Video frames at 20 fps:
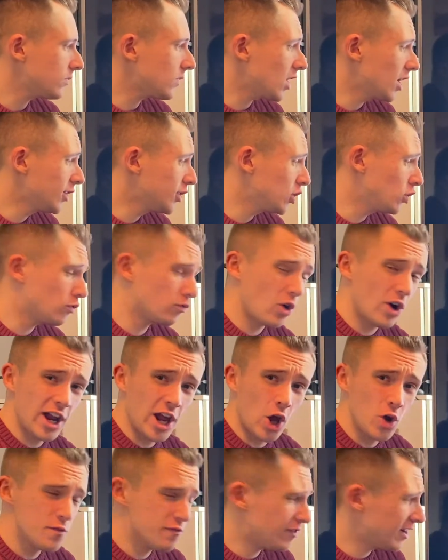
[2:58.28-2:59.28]
You're right,
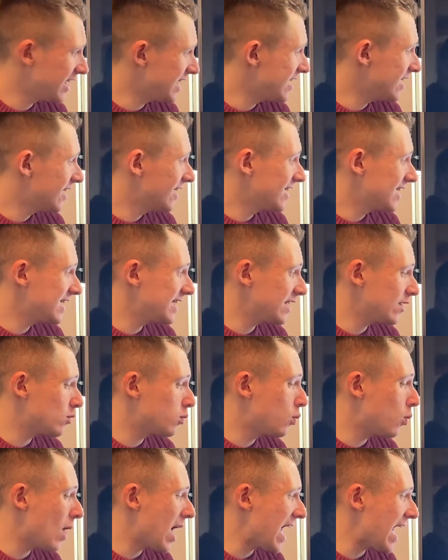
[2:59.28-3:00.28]
hopefully. It is
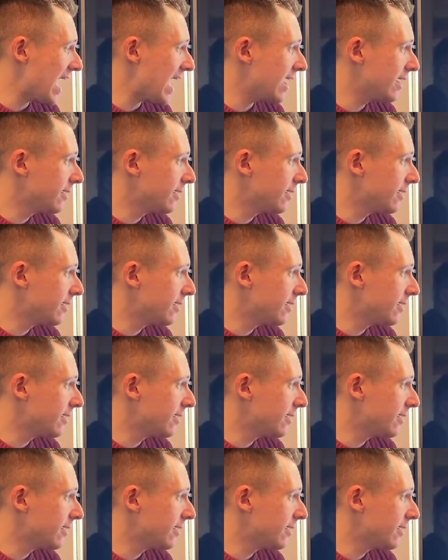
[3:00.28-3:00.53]
where.